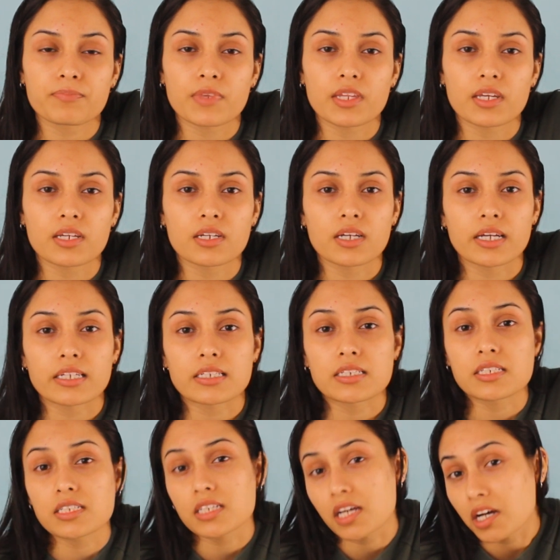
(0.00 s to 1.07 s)

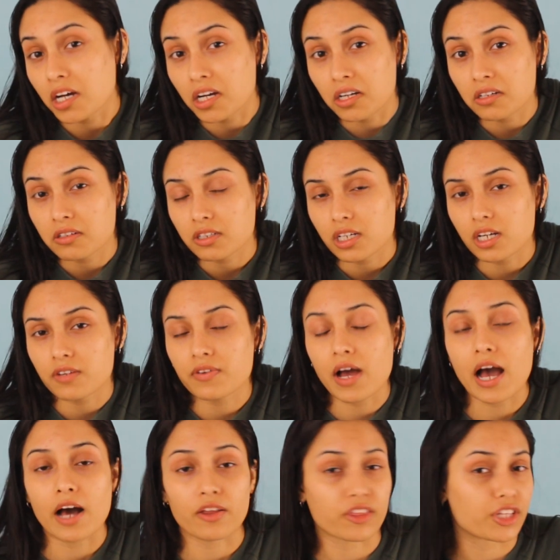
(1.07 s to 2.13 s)
idea of
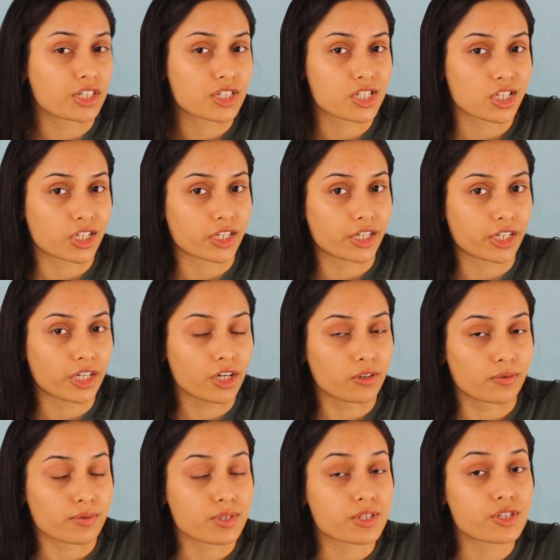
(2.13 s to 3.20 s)
how things are gonna go.
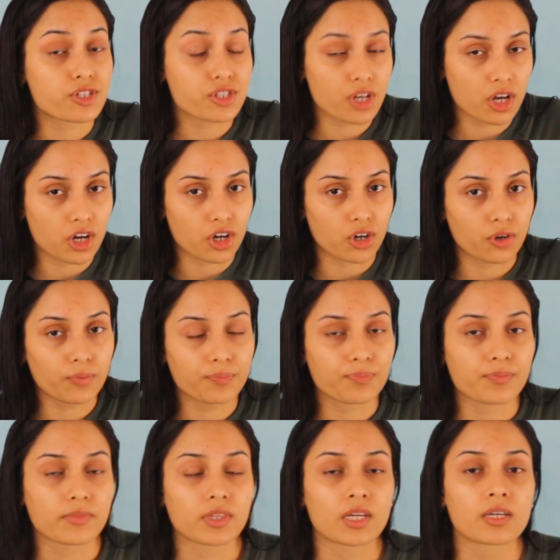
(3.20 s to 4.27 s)
So,
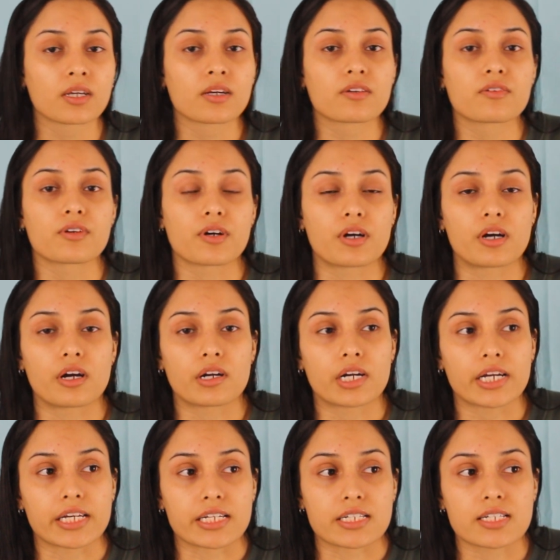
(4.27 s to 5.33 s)

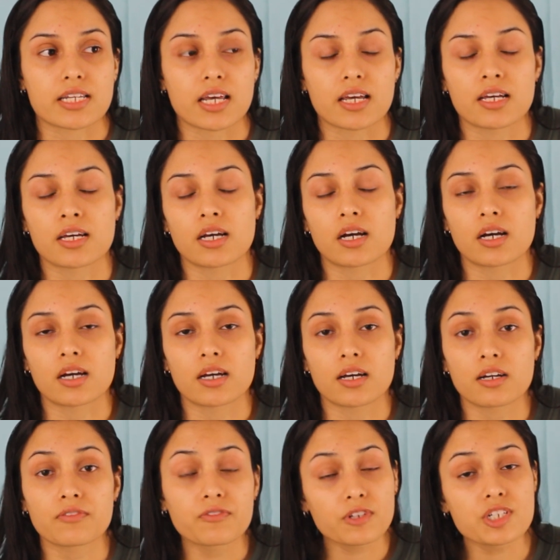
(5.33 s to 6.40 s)
alright,
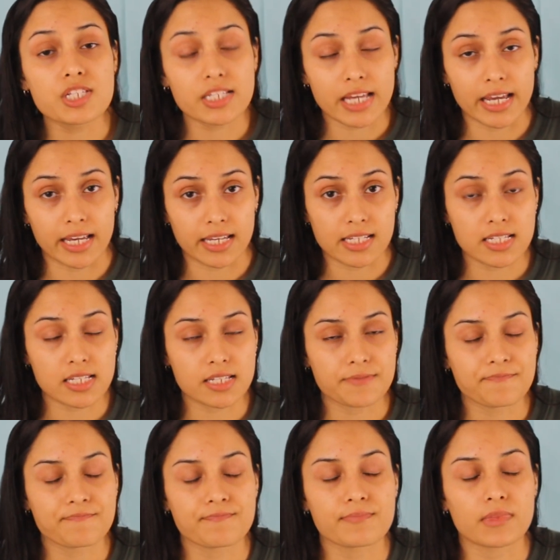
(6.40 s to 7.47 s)
our first case,
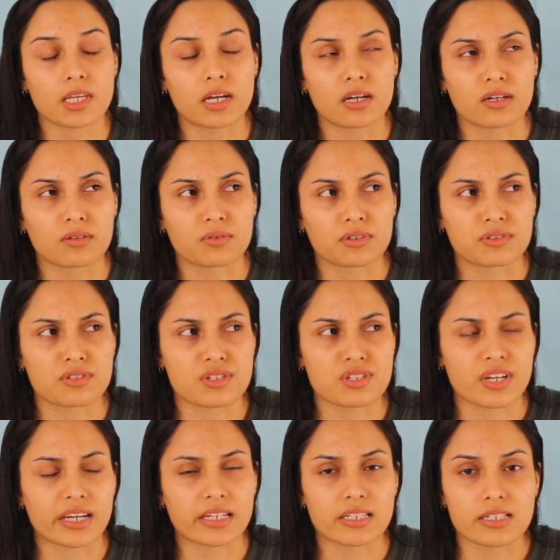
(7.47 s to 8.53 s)
or
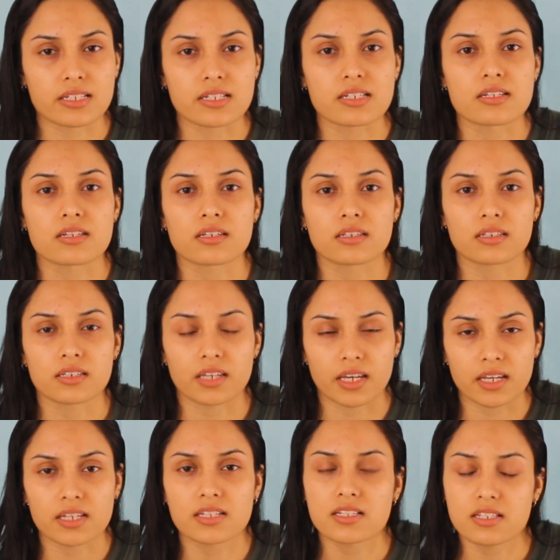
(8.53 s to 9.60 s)
second
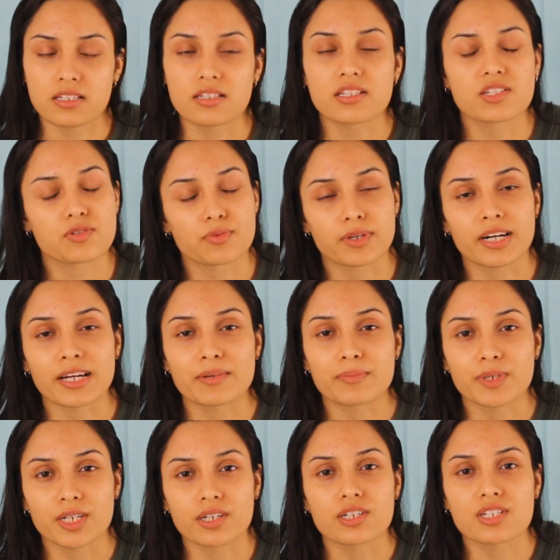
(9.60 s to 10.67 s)
case is what I
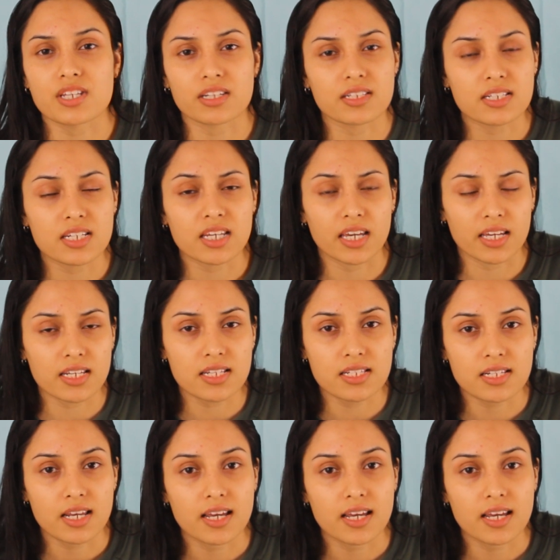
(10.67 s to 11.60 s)
meant, our second case.